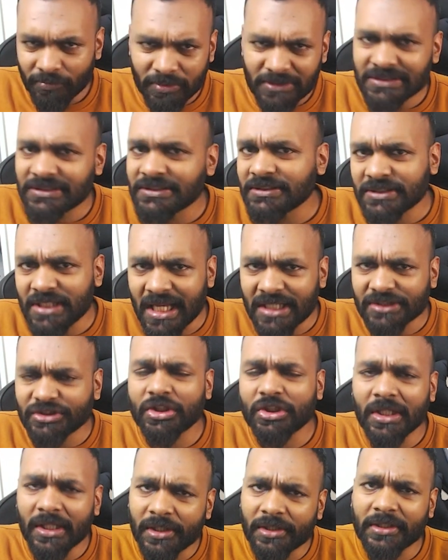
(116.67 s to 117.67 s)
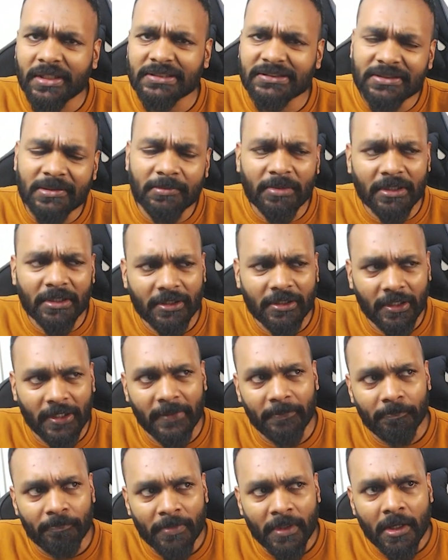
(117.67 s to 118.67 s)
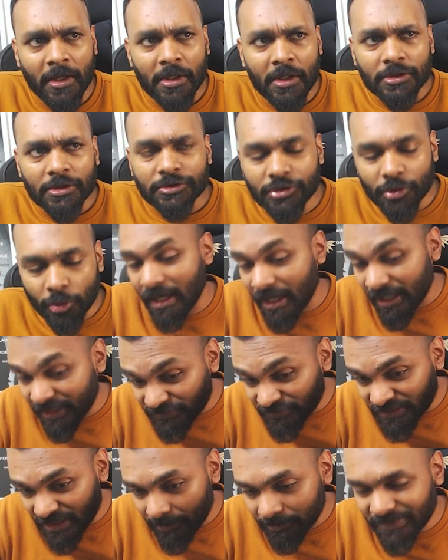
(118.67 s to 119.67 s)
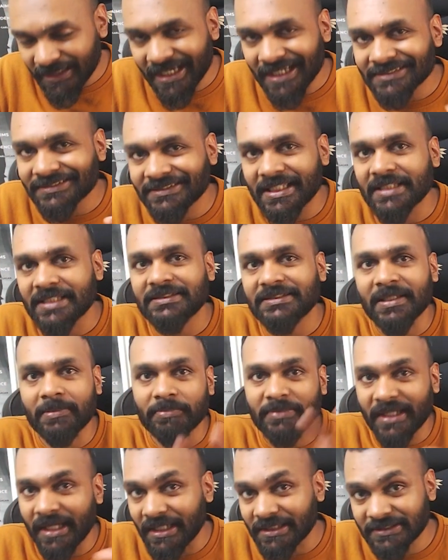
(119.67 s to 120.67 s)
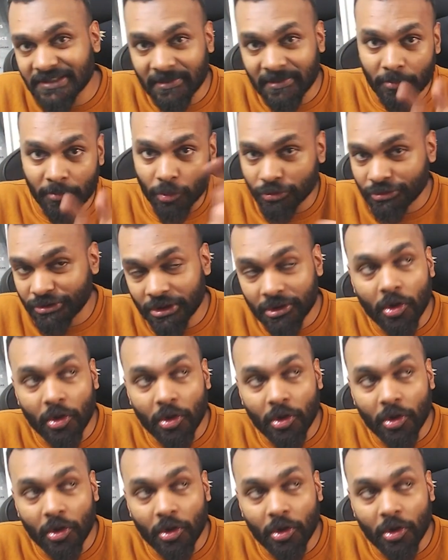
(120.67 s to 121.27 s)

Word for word: which is actually a reasonable claim. So, if something has set something else in motion